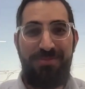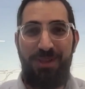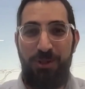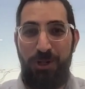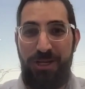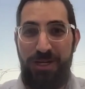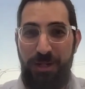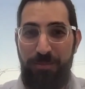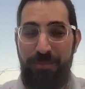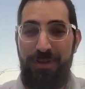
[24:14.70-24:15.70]
look it
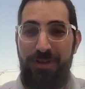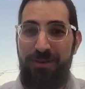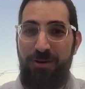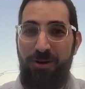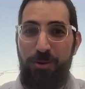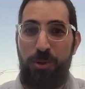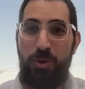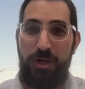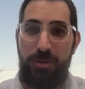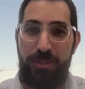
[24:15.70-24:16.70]
up. There are
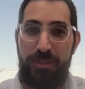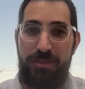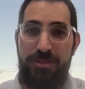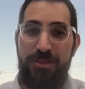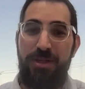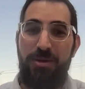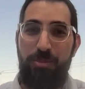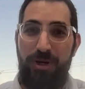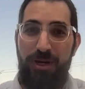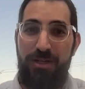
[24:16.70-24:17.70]
requirements,
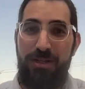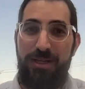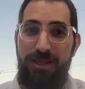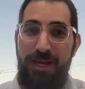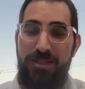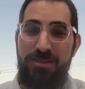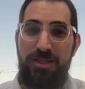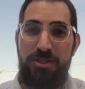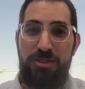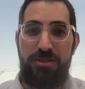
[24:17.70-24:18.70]
but gas
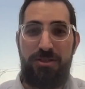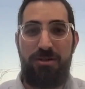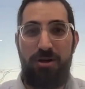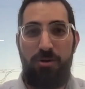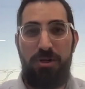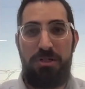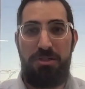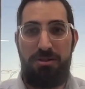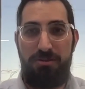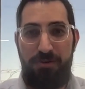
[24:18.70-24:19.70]
stations and car
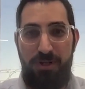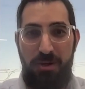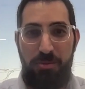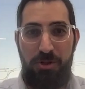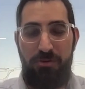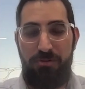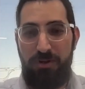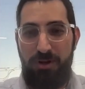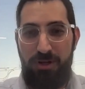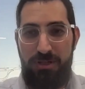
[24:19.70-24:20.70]
washes are phenomenal for
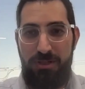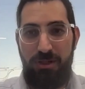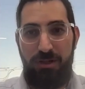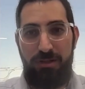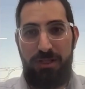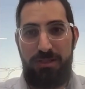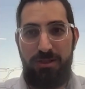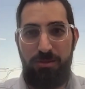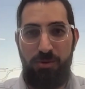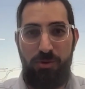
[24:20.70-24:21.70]
cost sake. That's
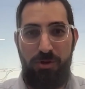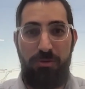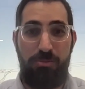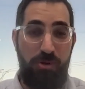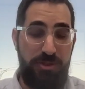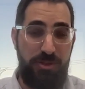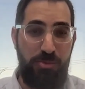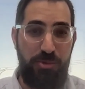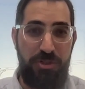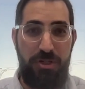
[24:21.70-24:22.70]
number one, bonus
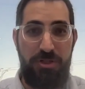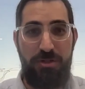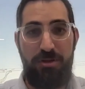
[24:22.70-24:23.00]
depreciation.